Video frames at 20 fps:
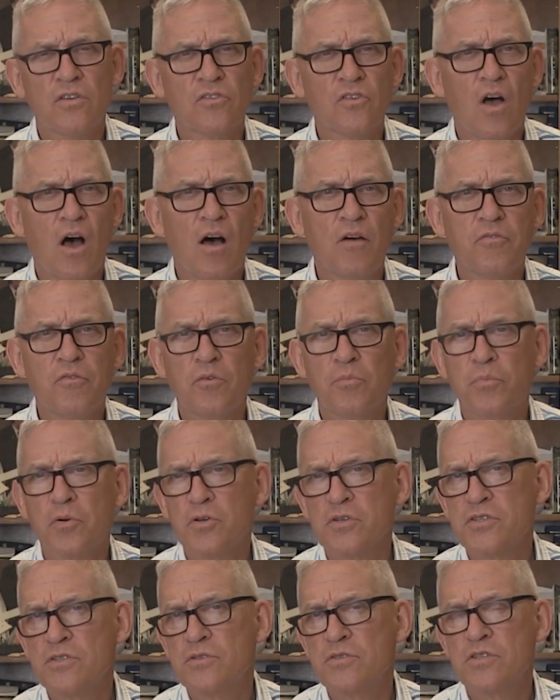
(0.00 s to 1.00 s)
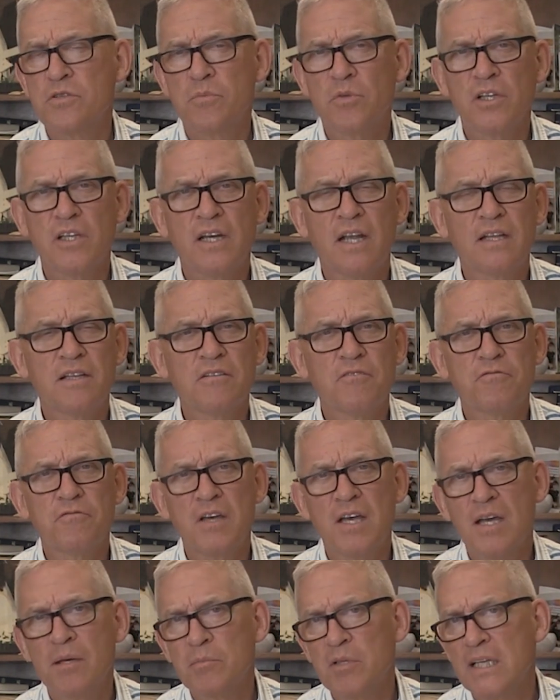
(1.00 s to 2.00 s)
this awful person who's humiliated the
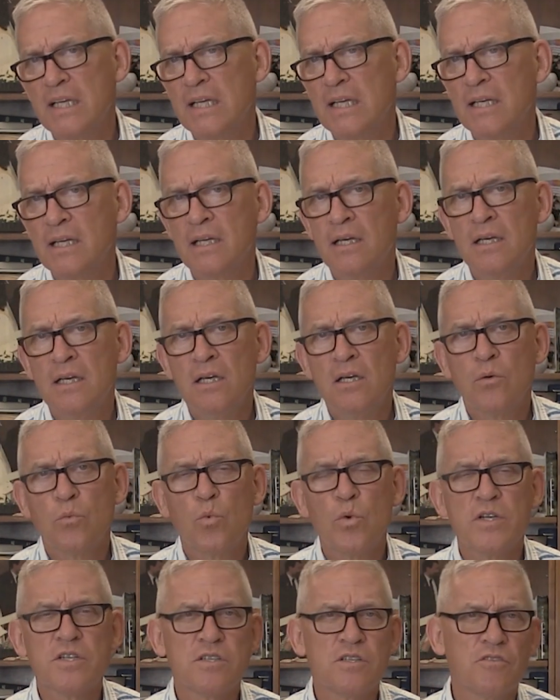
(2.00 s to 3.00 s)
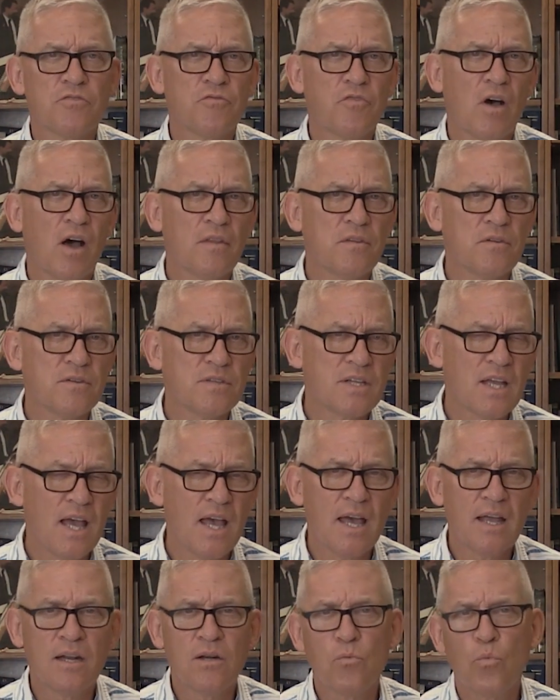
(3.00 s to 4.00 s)
family and wished his father
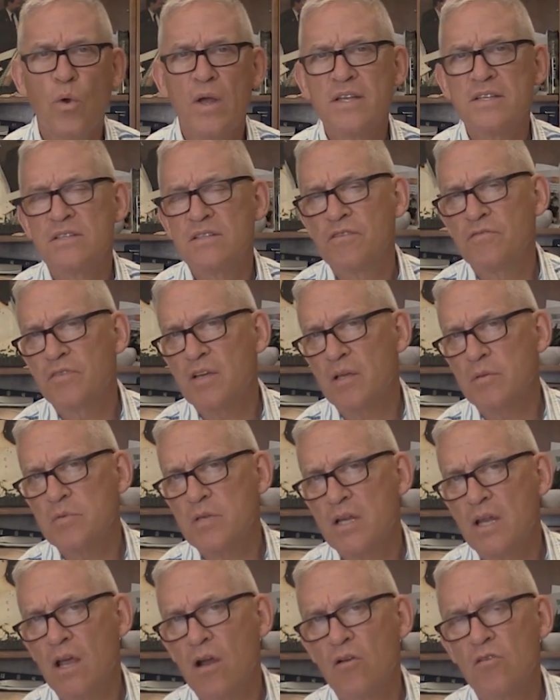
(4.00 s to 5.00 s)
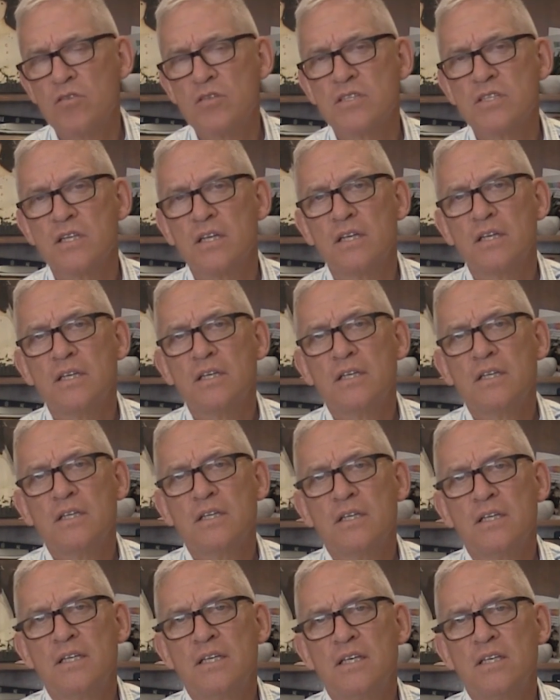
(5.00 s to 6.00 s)
dead and wasted the family inheritance.
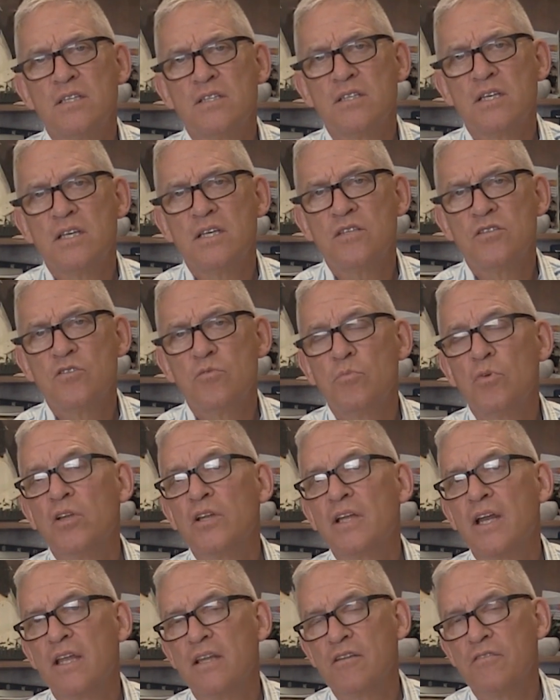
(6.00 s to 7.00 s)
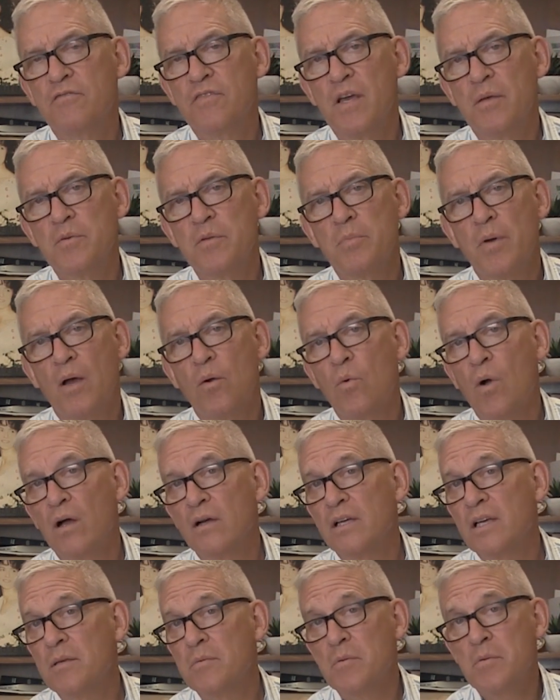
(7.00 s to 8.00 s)
He's, he's humiliating the family by
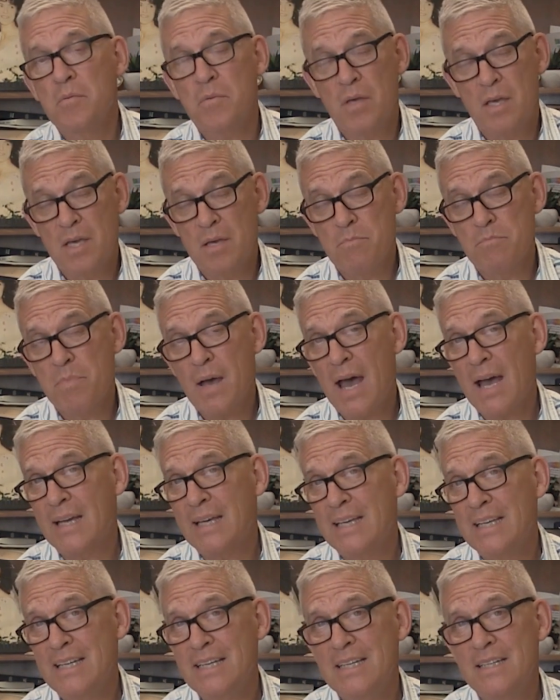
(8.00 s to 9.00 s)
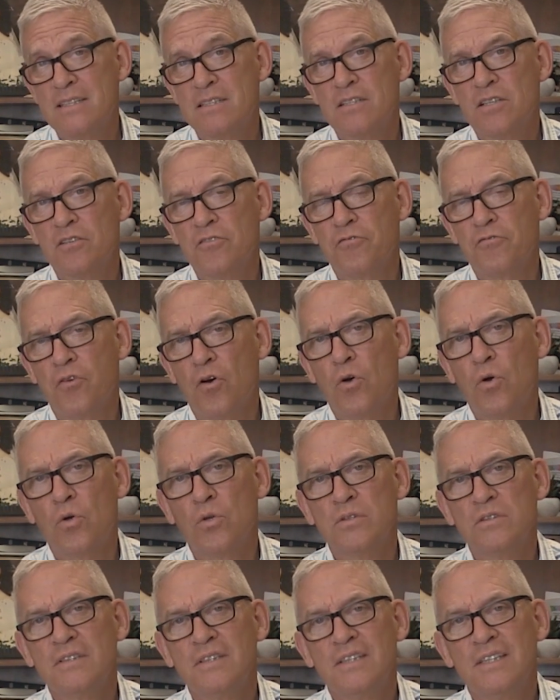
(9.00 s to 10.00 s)
welcoming him back into the
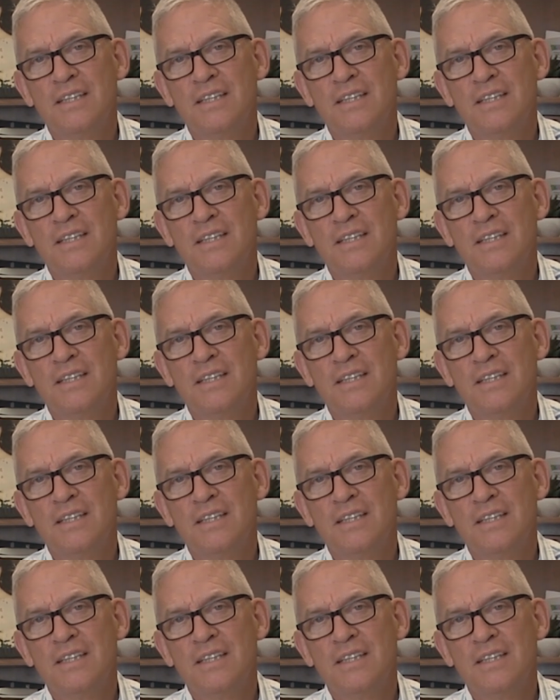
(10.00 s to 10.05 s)
fold.